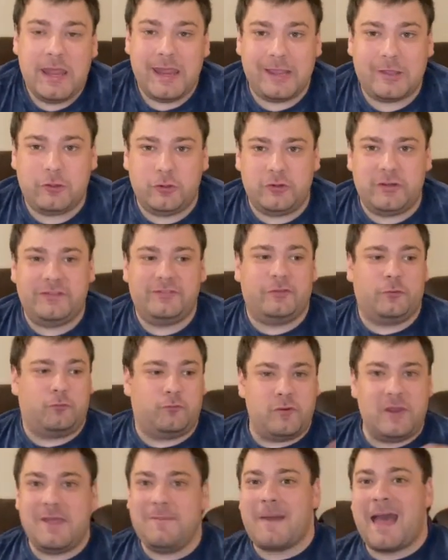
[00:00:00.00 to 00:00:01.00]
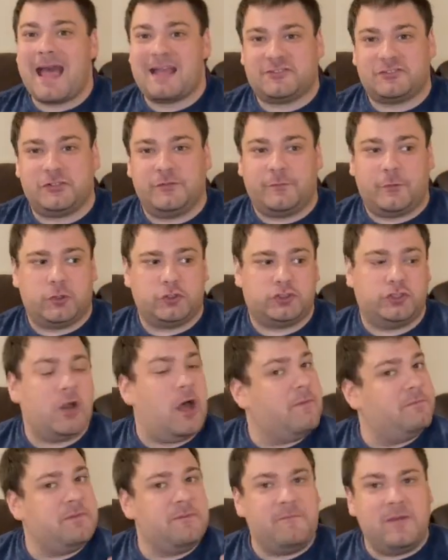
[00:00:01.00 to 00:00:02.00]
including the remastered version
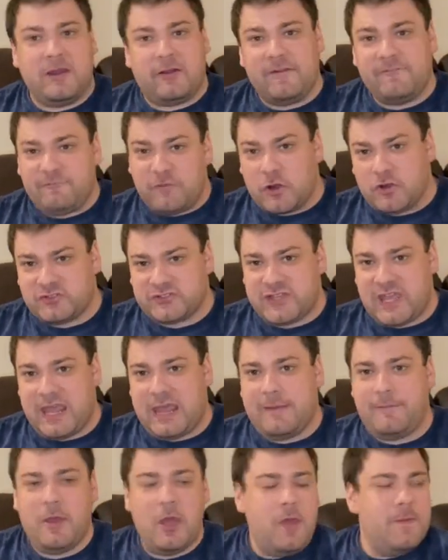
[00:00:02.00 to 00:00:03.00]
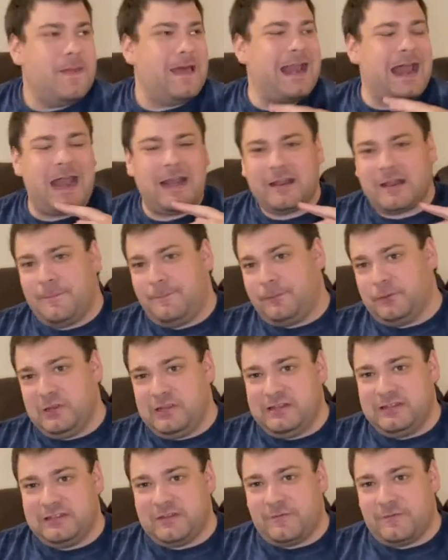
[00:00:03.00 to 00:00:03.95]
of the very first game that had a completely